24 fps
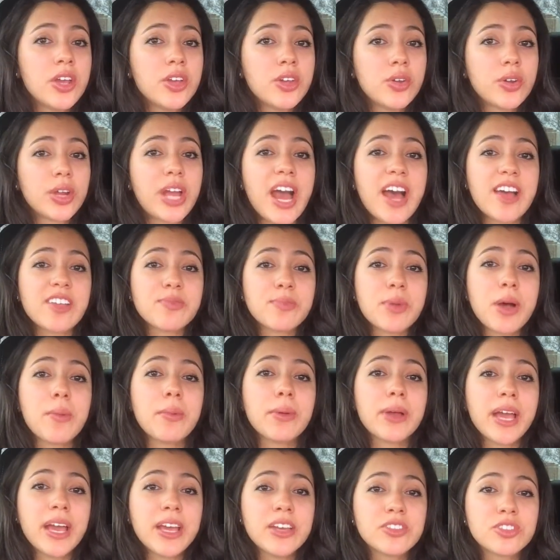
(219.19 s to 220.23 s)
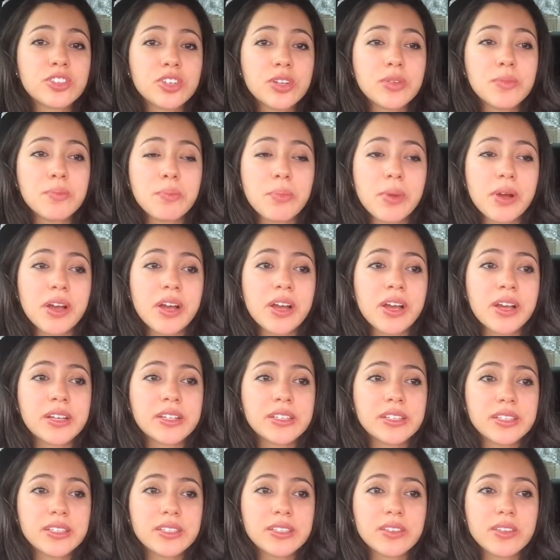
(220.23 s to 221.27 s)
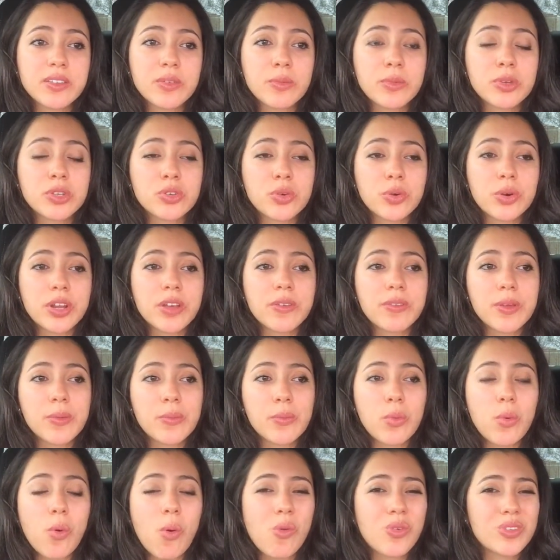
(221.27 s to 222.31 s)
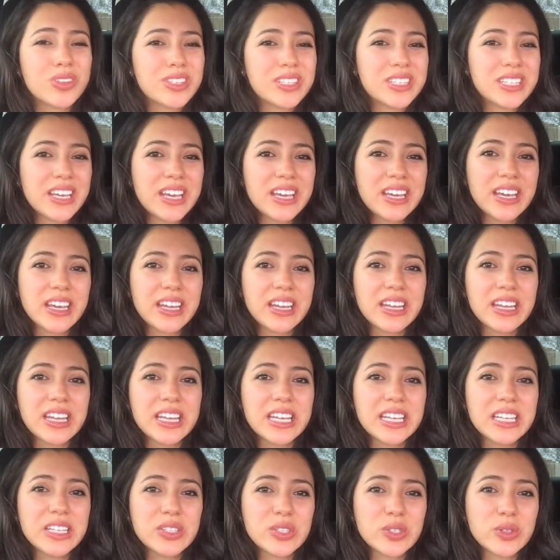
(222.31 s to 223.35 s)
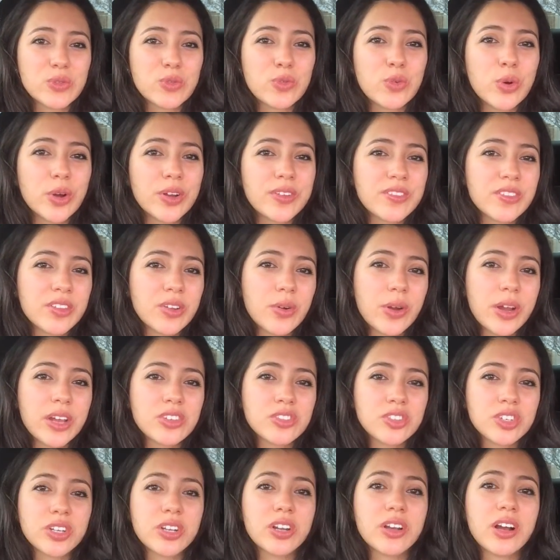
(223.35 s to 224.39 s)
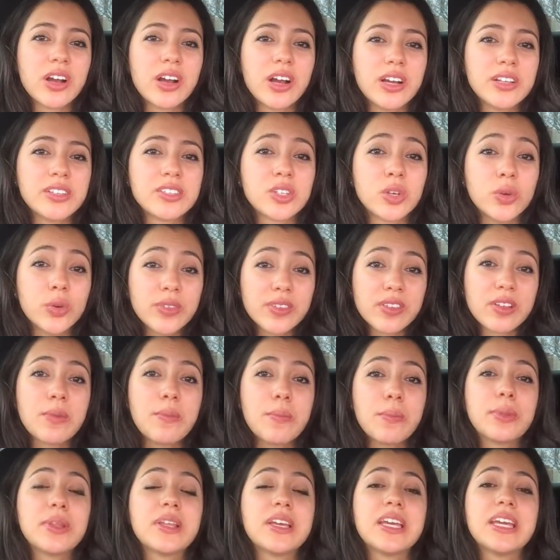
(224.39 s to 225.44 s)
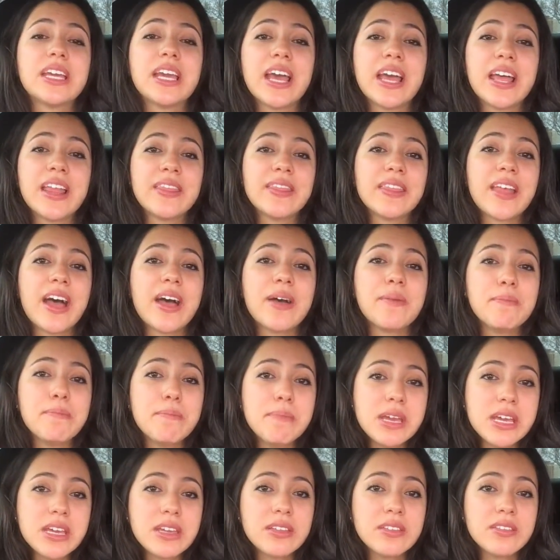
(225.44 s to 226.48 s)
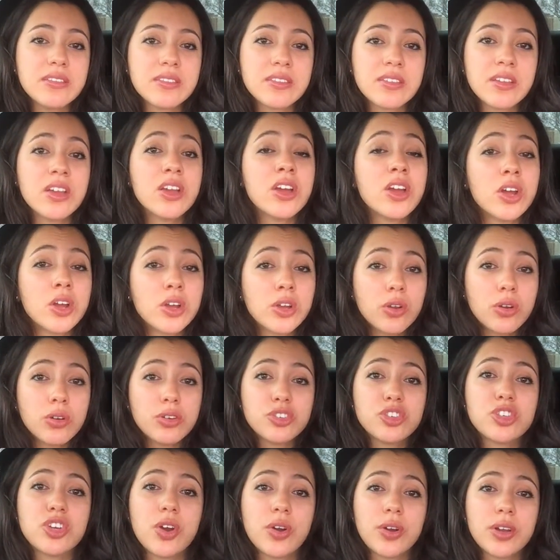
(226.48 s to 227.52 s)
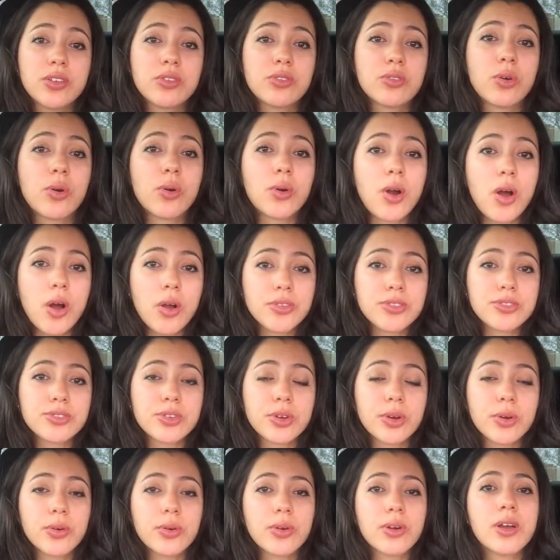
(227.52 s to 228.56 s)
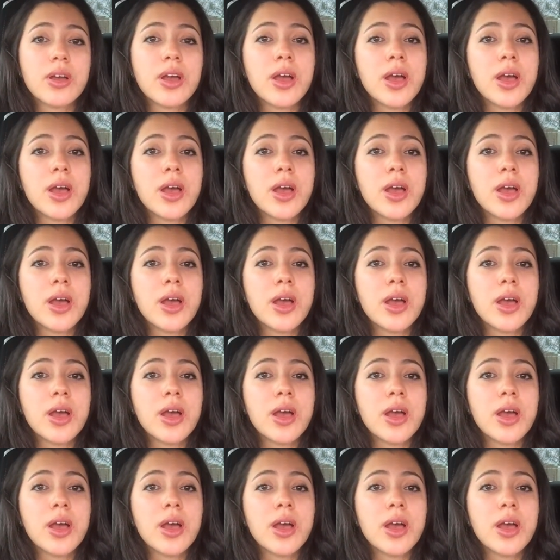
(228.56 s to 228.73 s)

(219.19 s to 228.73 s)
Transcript: your CASPA application, but the majority of them won't take it into full consideration until it's complete, and that means your GRE score also.